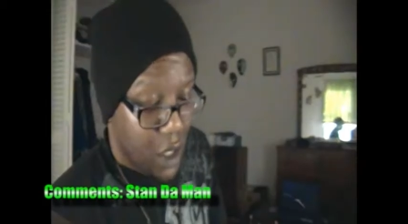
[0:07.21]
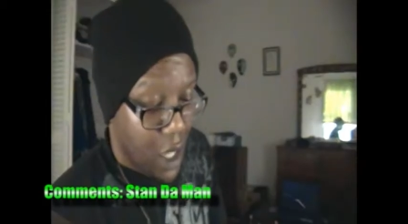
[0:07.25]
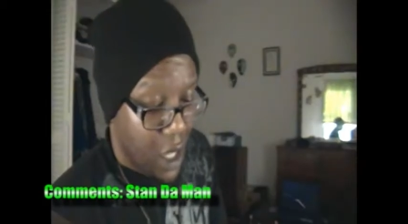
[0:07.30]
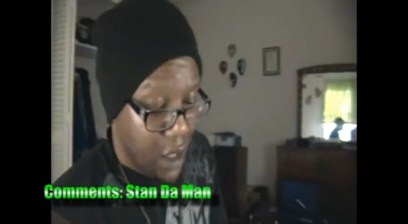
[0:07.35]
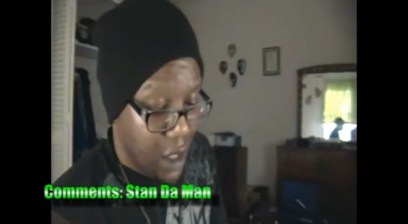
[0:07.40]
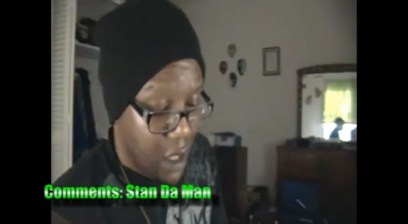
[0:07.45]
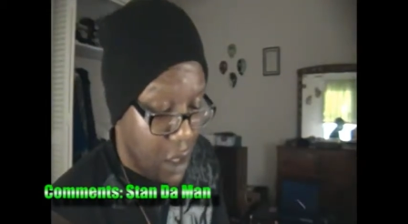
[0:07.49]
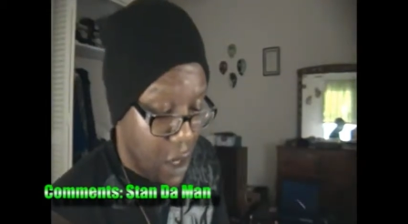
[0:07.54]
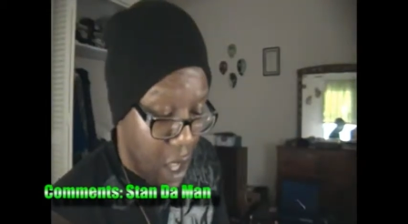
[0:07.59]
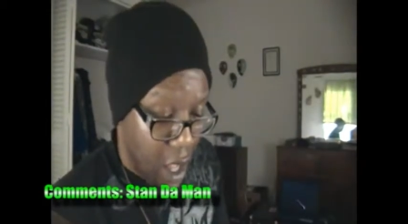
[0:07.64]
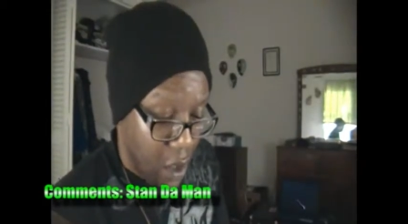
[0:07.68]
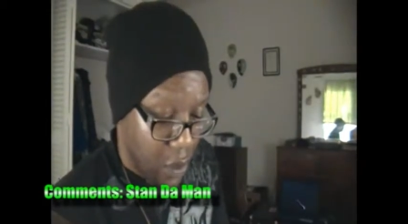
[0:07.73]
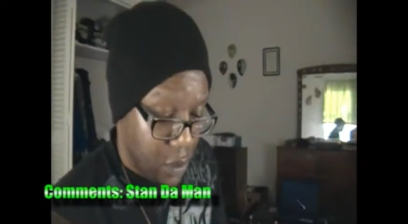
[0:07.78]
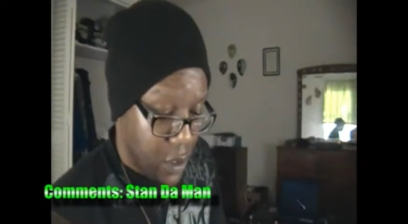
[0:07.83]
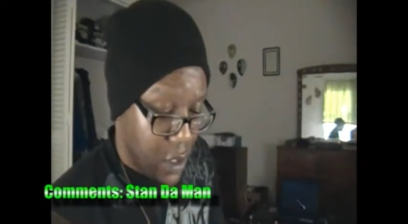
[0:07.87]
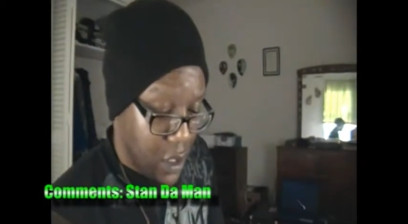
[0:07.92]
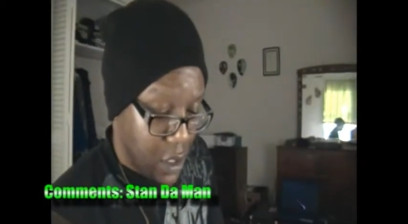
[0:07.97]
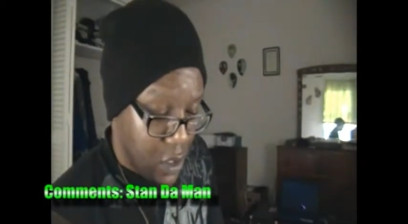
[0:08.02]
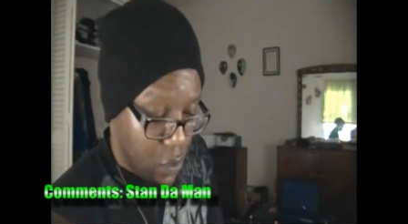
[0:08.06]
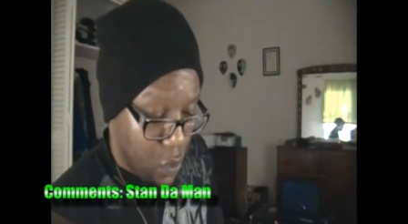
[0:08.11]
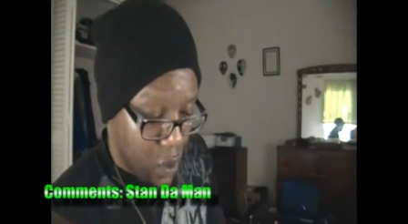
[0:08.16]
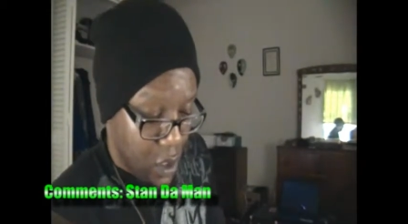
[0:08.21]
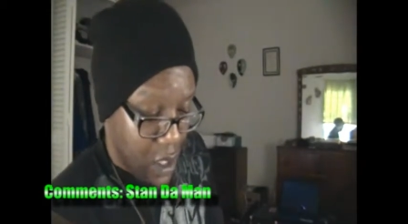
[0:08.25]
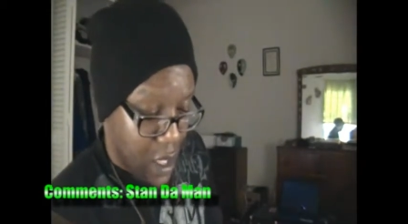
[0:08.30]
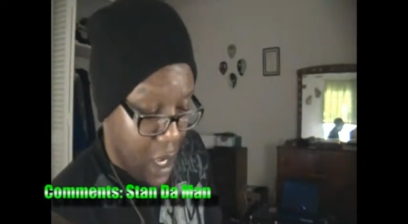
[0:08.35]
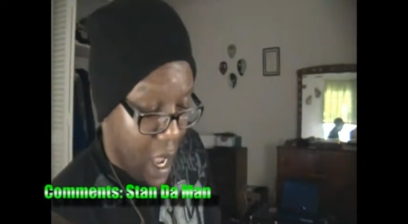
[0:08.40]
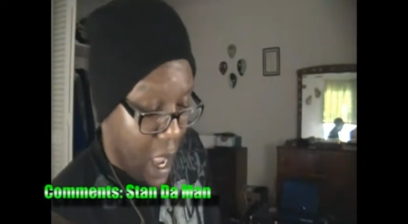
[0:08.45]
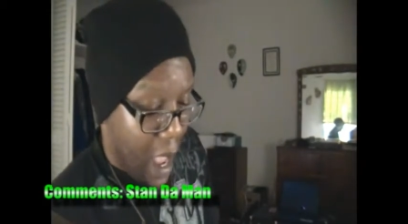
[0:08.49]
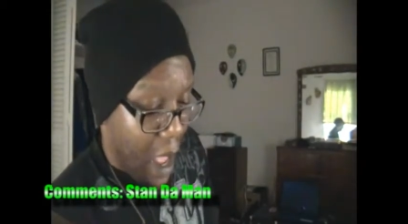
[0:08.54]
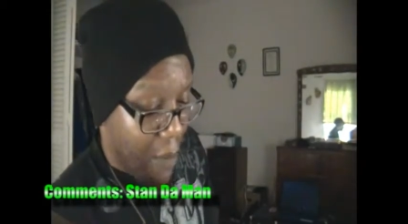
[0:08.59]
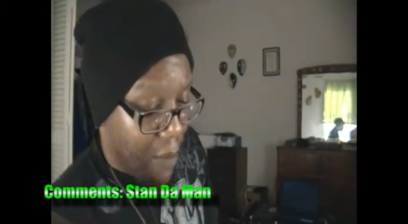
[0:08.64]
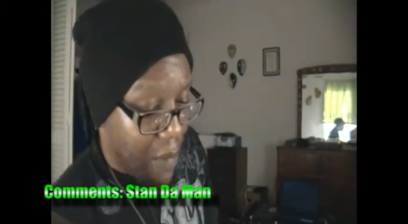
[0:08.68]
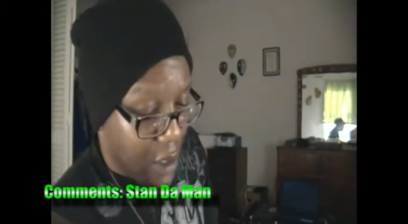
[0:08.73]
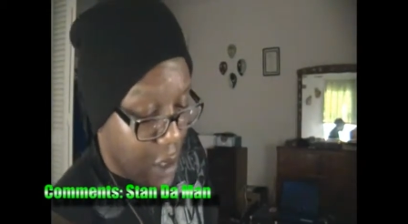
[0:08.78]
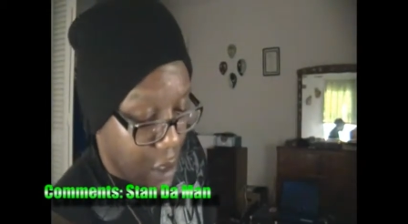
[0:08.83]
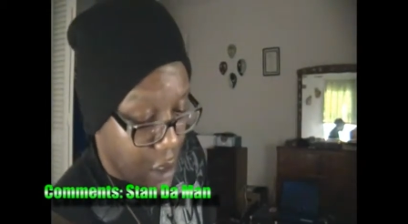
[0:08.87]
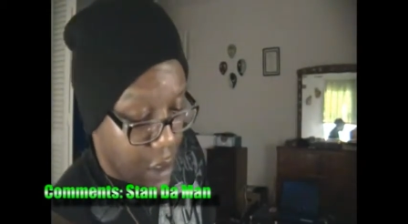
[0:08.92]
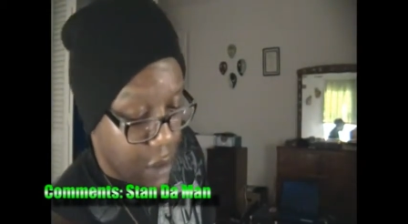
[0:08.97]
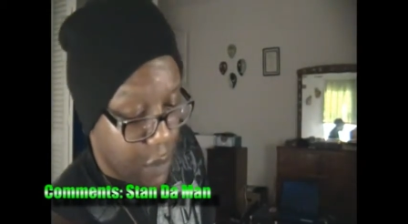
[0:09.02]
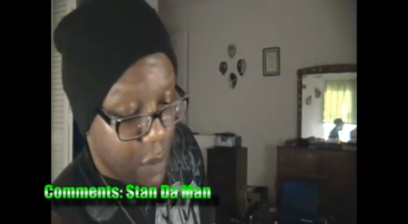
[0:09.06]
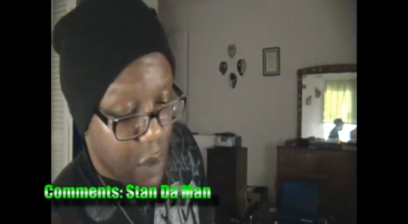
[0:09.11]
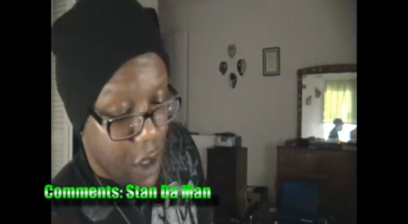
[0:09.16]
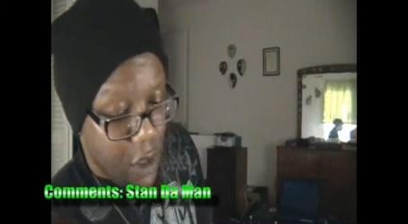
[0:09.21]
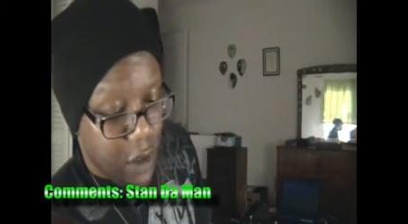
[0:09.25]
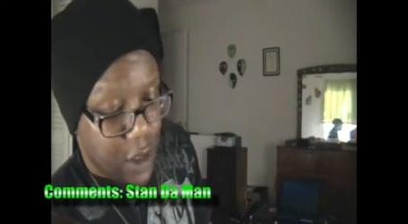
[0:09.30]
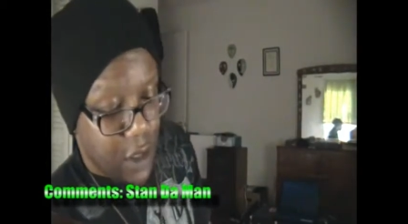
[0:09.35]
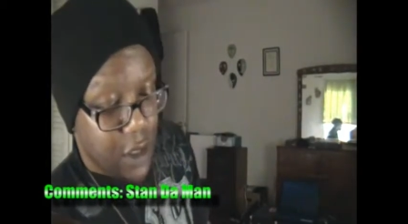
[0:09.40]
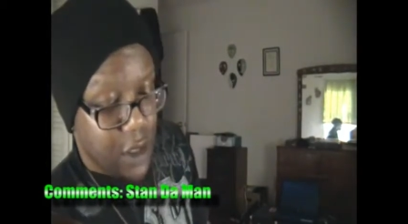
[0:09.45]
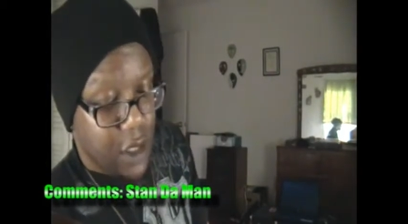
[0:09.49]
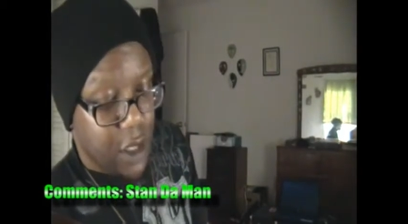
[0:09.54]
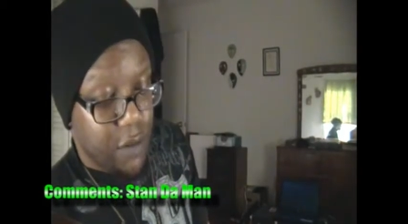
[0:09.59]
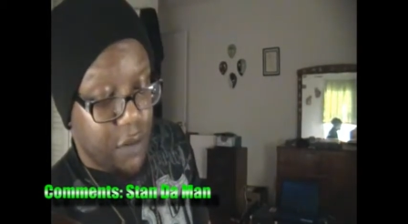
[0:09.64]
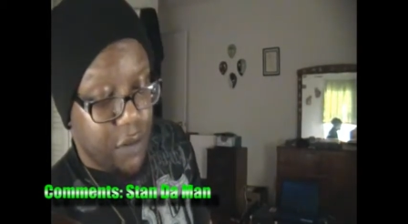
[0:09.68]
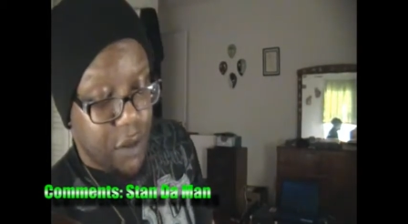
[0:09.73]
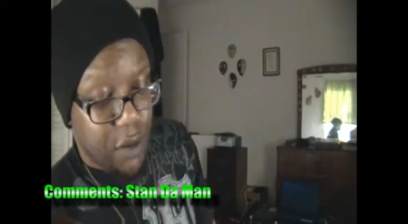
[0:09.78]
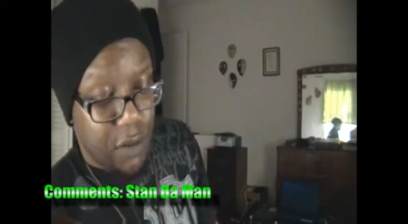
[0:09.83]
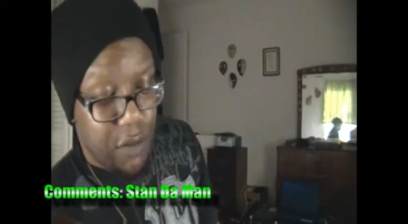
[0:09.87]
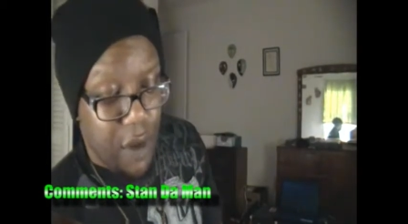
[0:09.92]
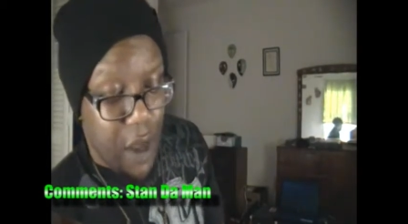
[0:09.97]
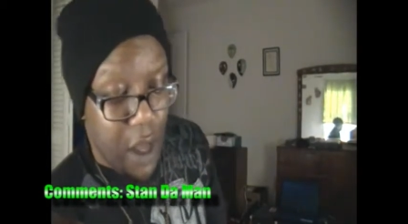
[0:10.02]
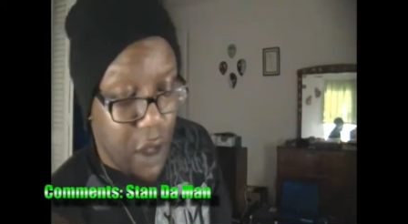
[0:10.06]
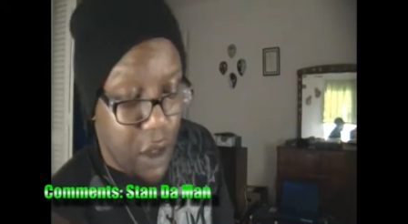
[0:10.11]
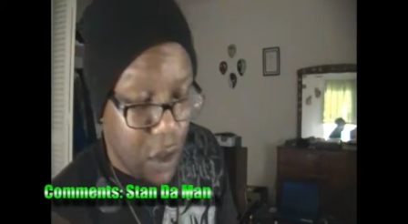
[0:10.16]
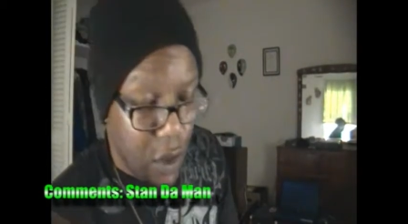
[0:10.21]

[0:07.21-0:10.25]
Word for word: nothing else has really happened this month except for the fact,